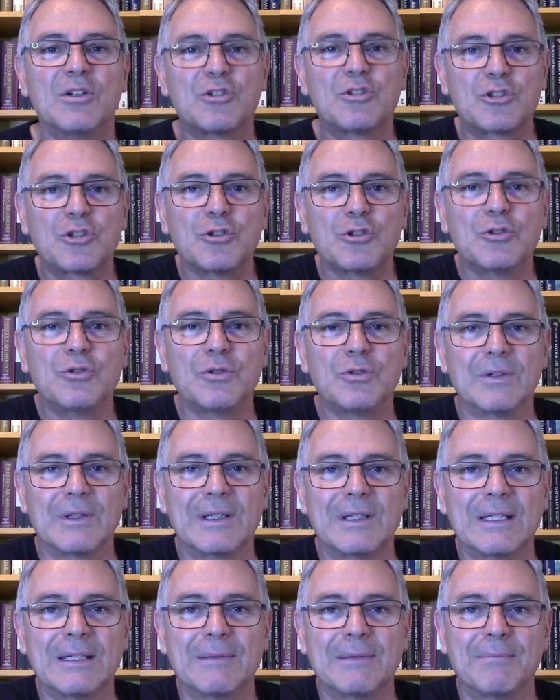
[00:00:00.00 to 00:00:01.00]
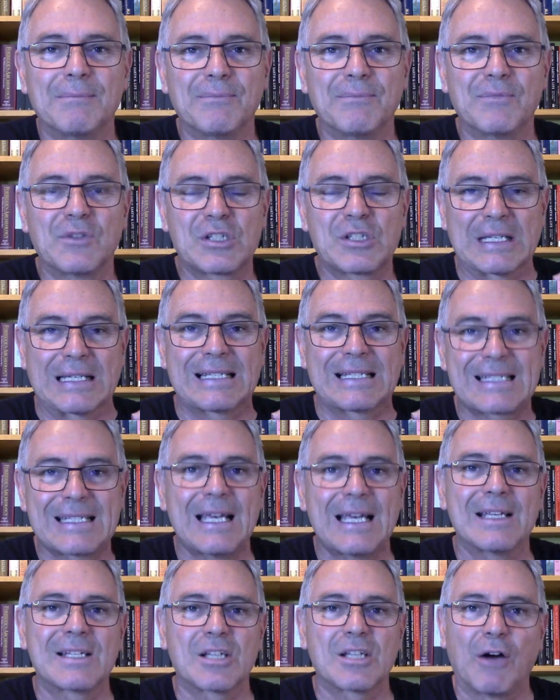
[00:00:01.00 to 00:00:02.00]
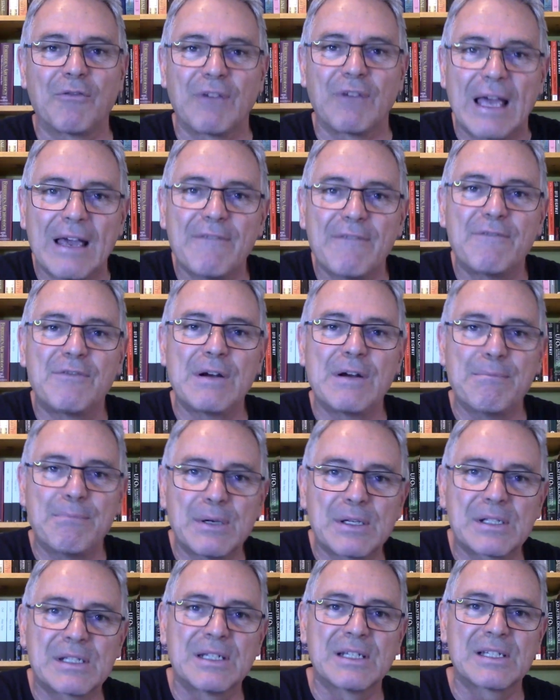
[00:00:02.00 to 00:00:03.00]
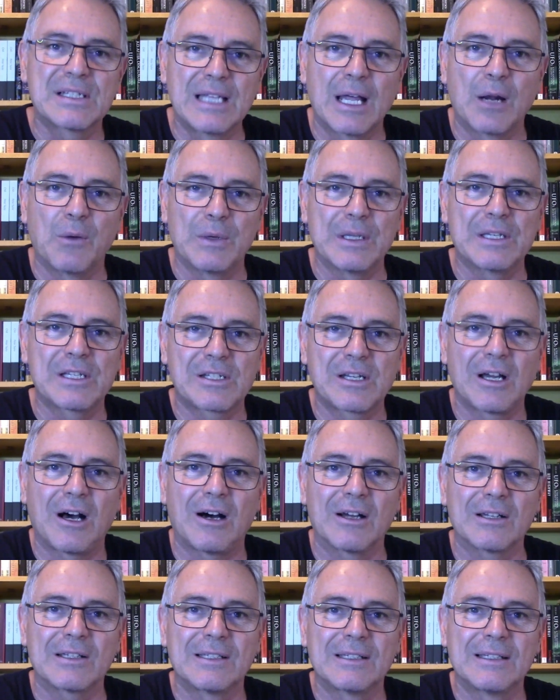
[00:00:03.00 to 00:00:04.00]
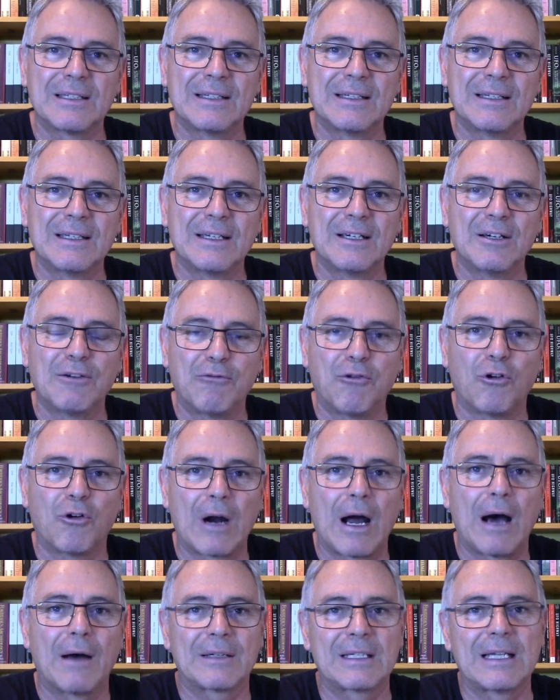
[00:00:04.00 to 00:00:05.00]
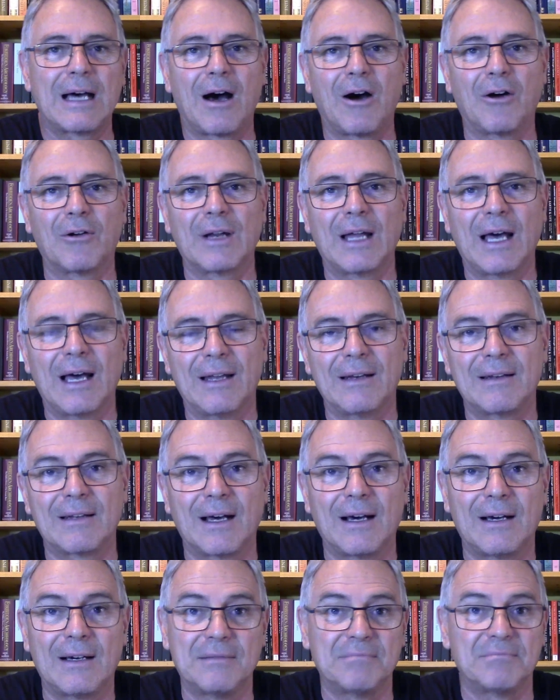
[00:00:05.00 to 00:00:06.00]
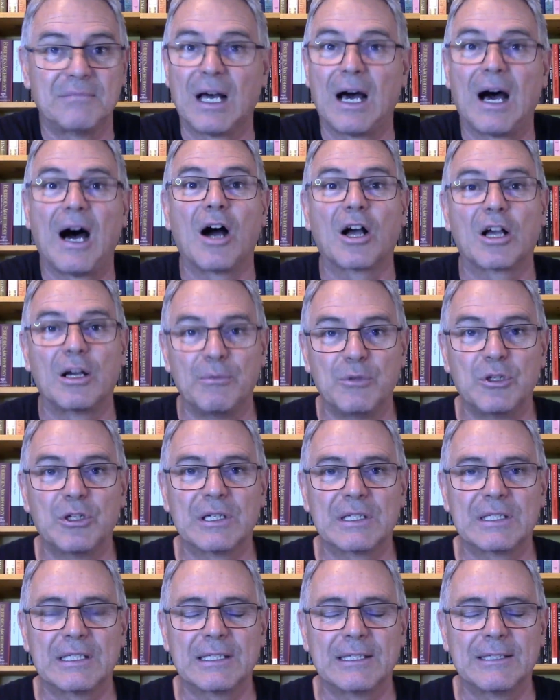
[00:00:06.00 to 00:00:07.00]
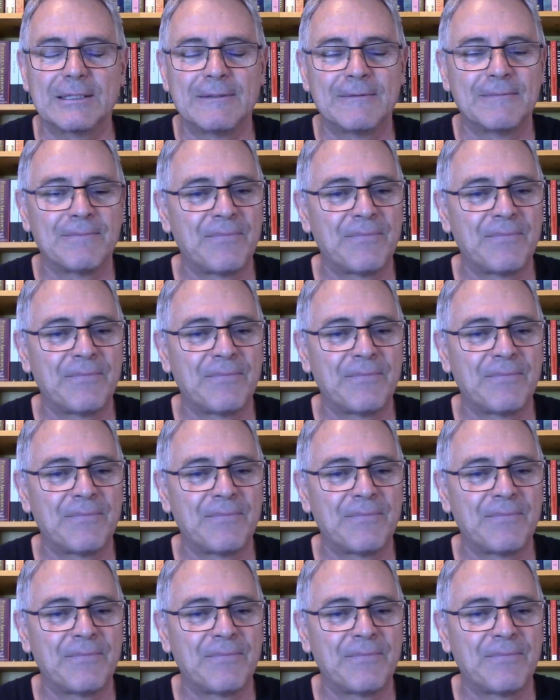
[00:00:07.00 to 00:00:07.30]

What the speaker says: to the success of every business that we start for our town and our community.